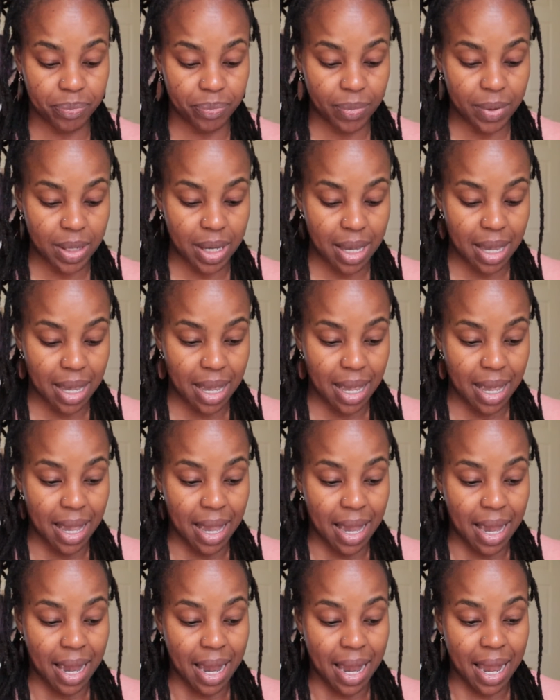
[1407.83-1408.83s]
It's a pair
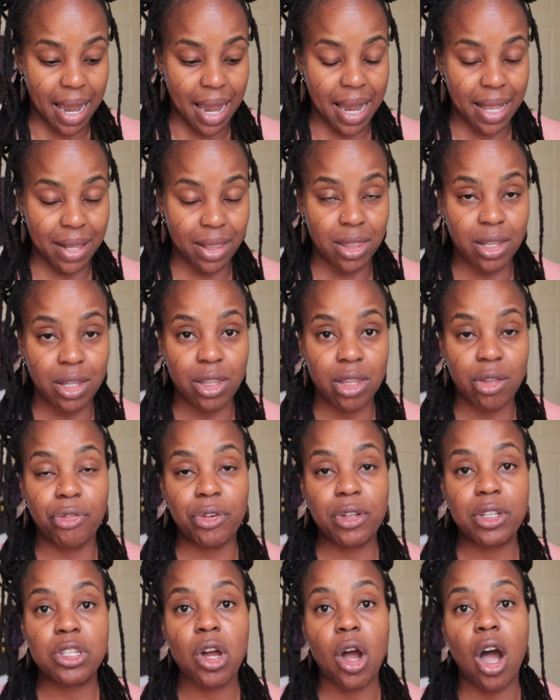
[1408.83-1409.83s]
of fingerless
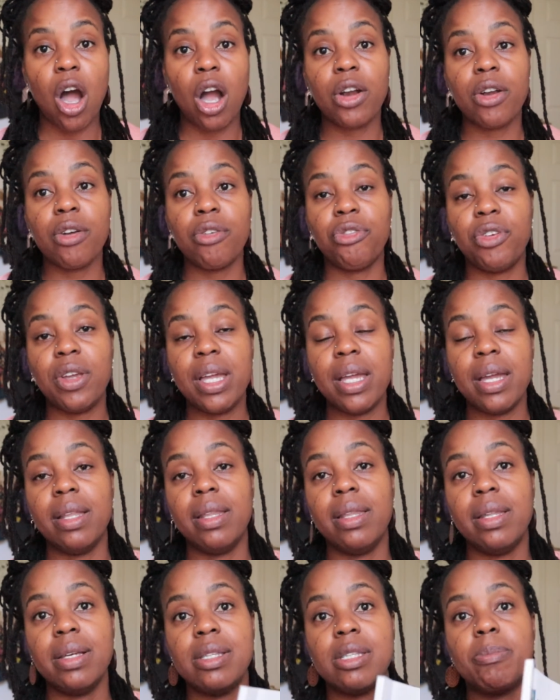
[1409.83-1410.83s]
mitts done with
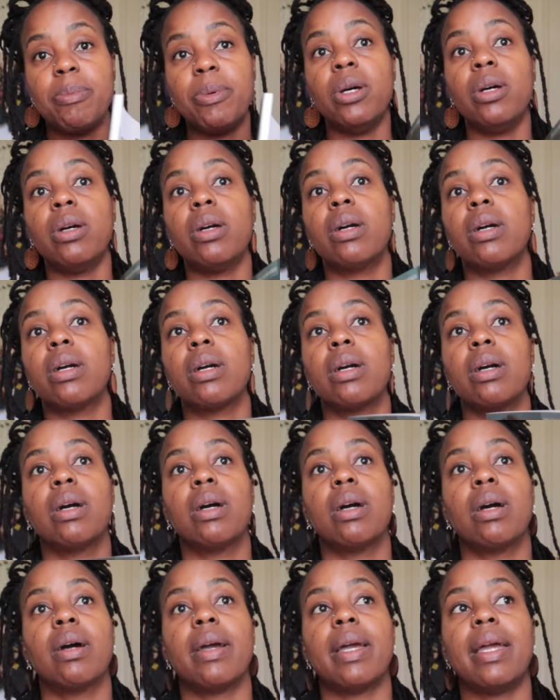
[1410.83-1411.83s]
mosaic knitting
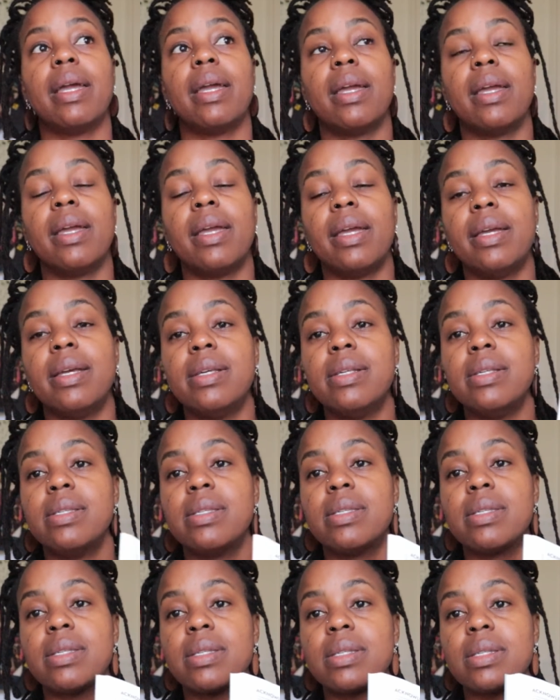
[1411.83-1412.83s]
for color work.
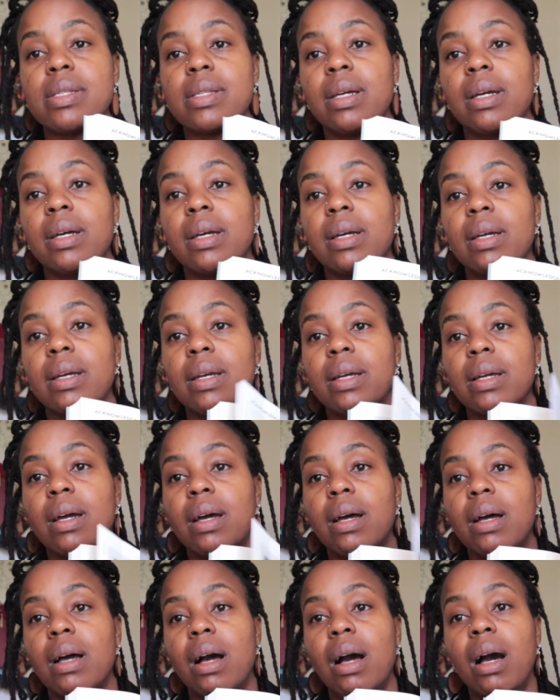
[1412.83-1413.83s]

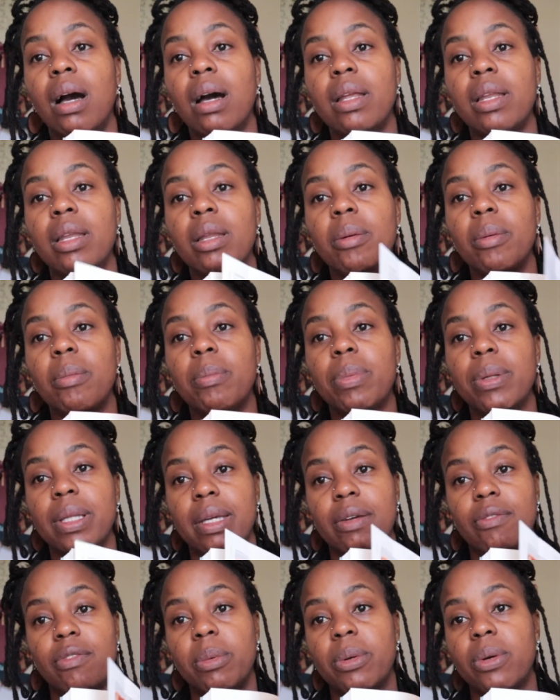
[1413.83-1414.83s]
And the
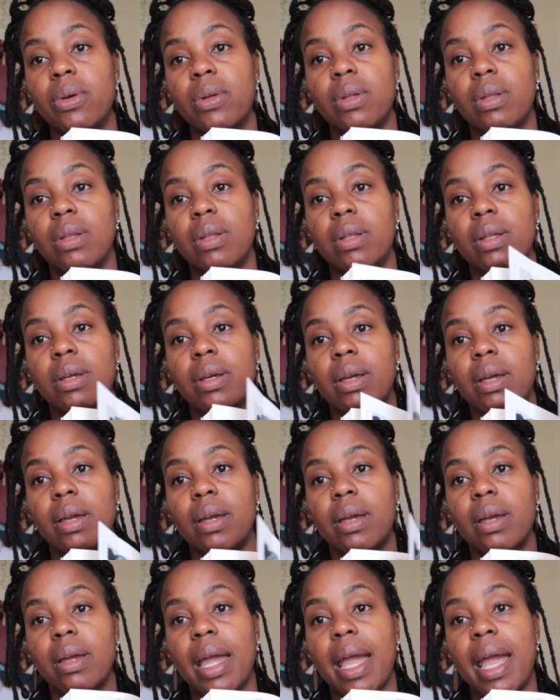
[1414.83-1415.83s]
photography in
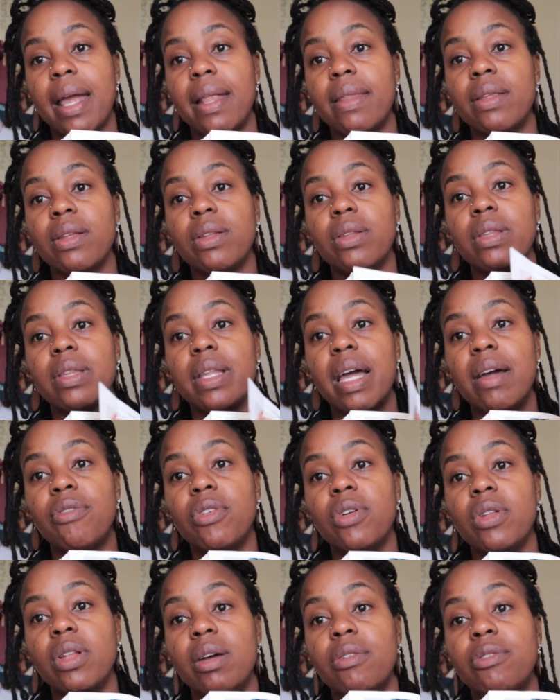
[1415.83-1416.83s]
this book
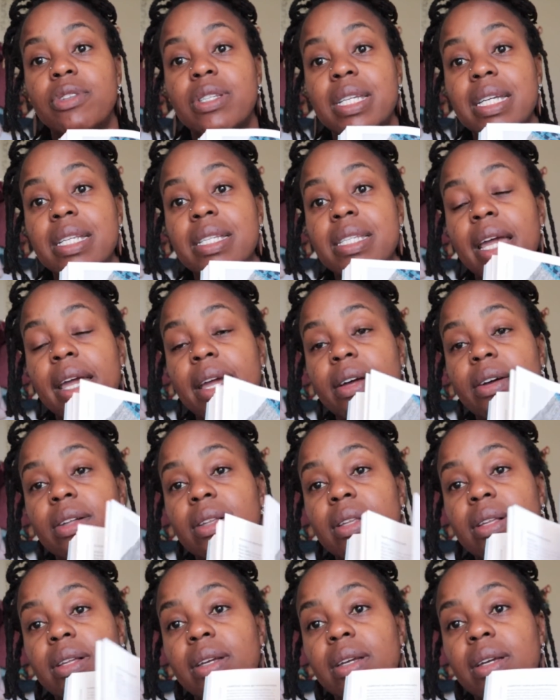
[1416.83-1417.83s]

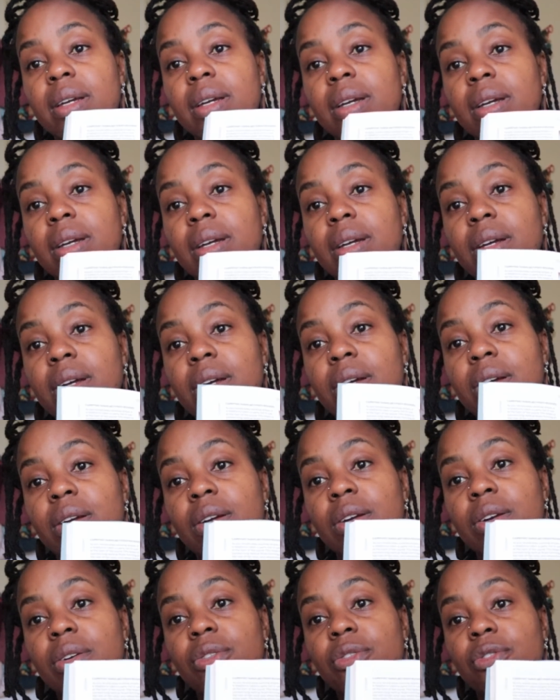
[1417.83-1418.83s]
is
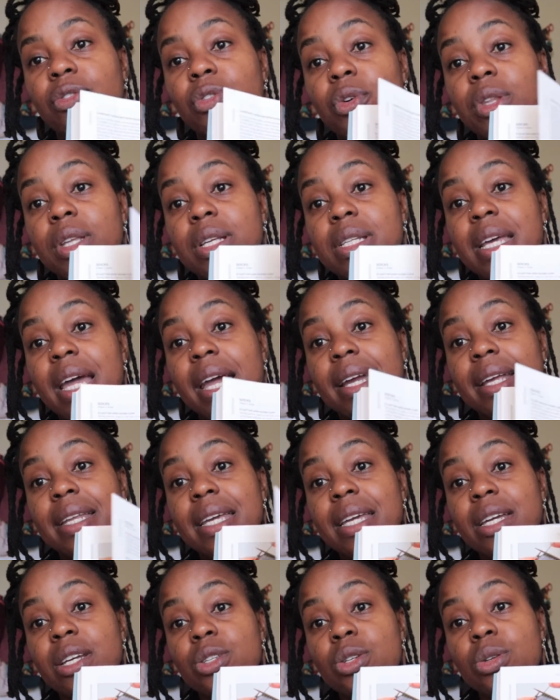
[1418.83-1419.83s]

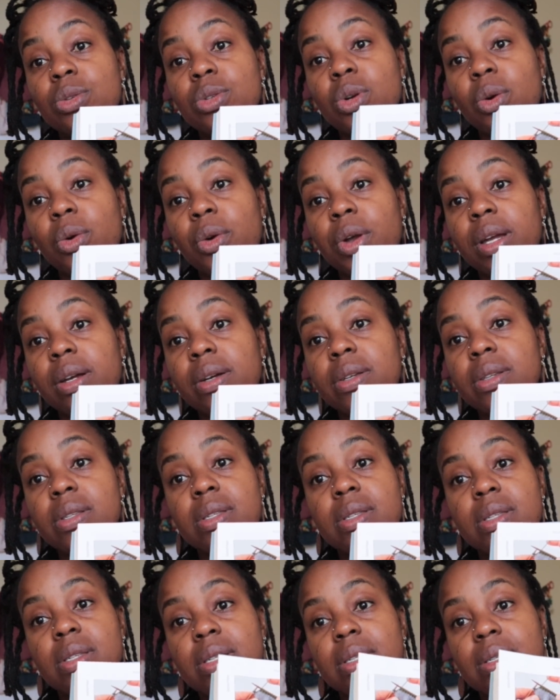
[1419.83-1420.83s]
unbelievable.
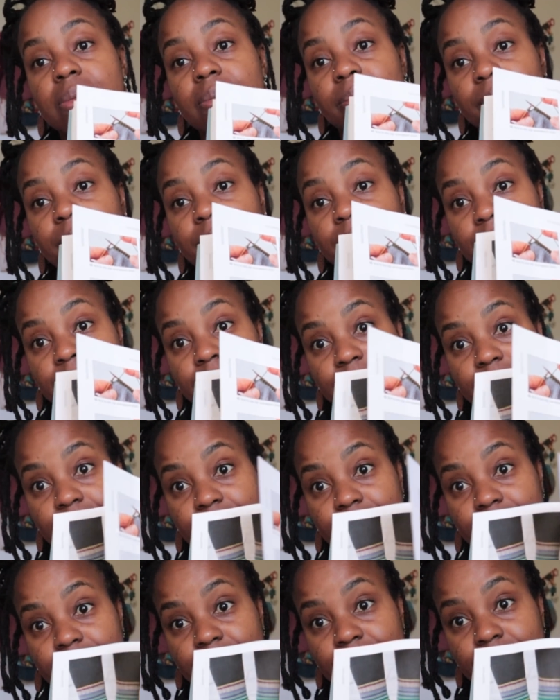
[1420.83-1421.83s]
And the level
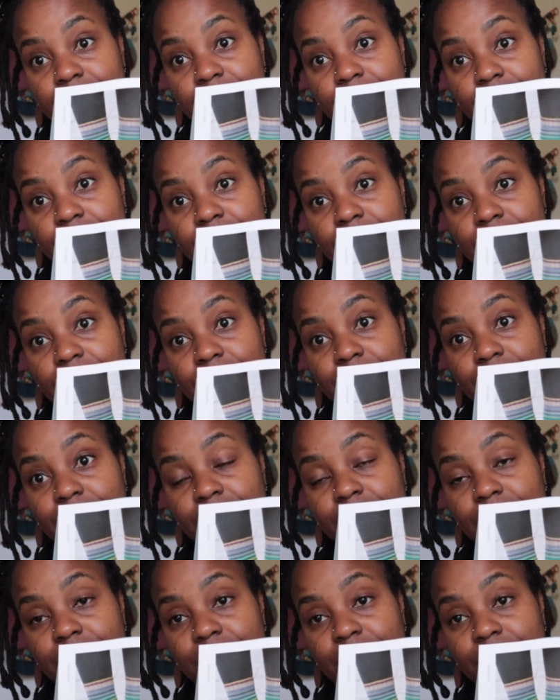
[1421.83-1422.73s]
of detail